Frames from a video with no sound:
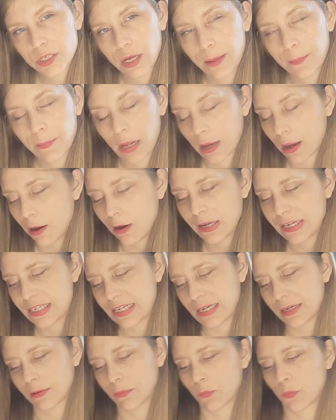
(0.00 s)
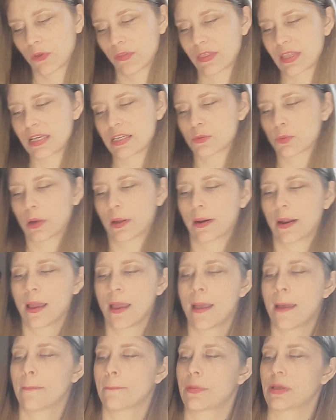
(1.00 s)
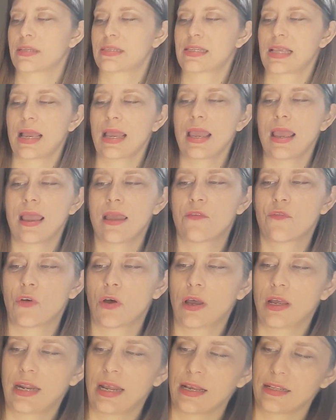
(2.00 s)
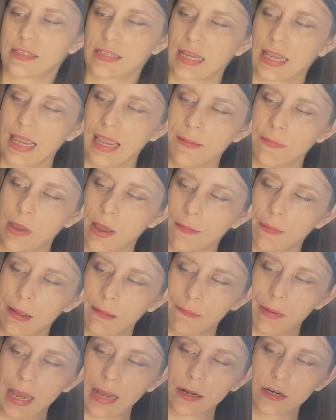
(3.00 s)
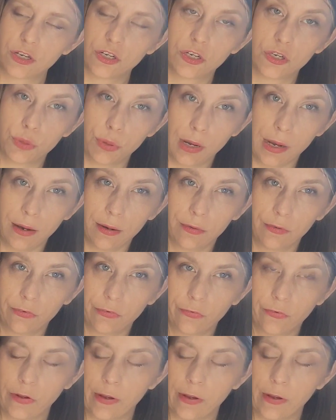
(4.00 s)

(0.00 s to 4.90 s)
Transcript: time, like I didn't with this one. But say if I'd had to keep coming back to 12,